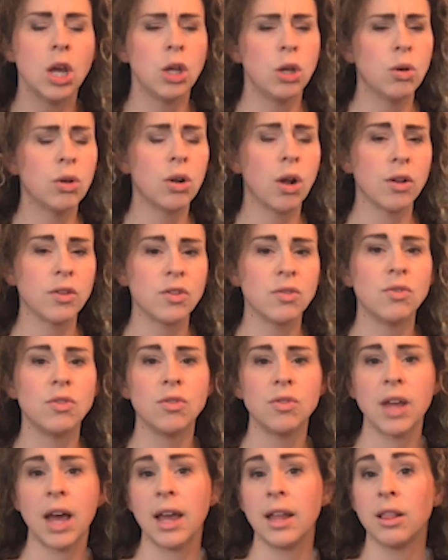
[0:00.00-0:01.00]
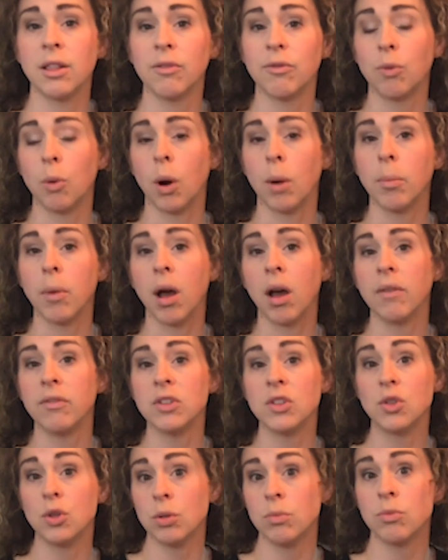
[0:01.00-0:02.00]
You could also do that in the form of a
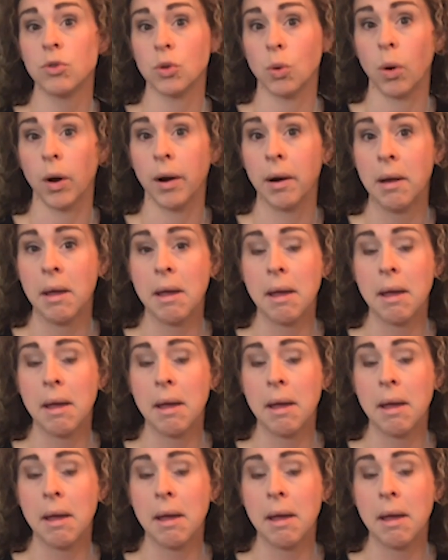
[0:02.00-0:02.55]
Zoom tour.